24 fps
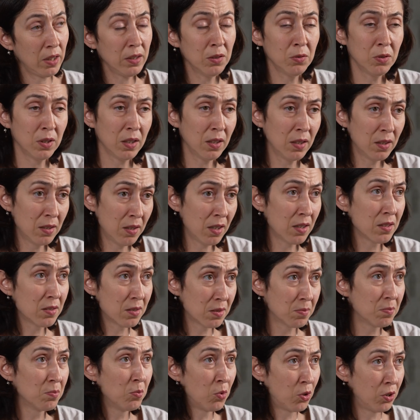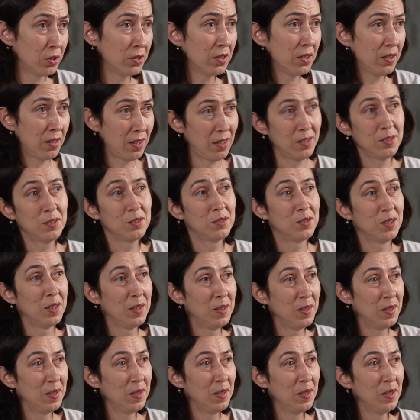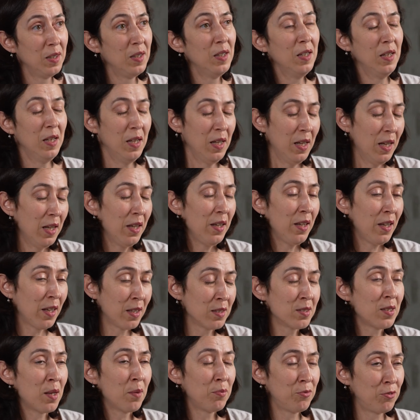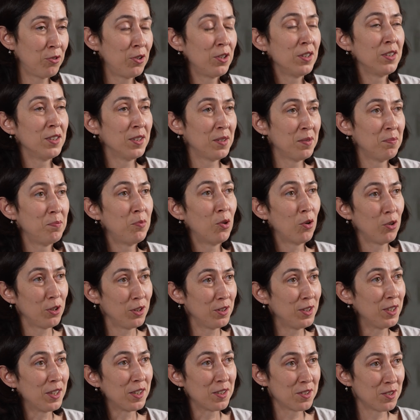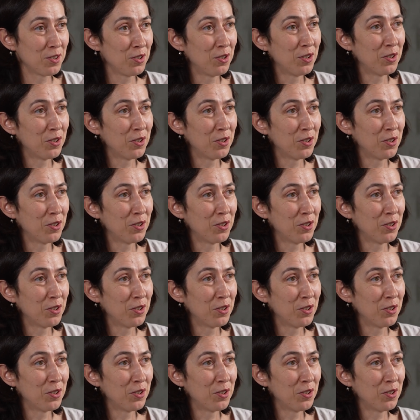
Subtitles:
I don't think it takes more than that. Except for the politics,